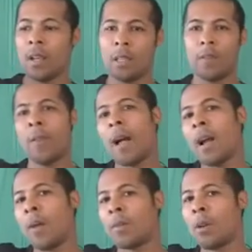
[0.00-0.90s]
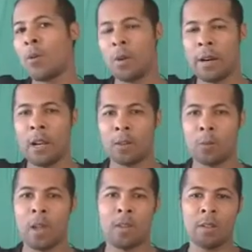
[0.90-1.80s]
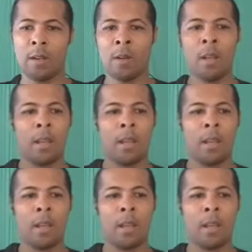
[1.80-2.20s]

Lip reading: to fly off somewhere else rather than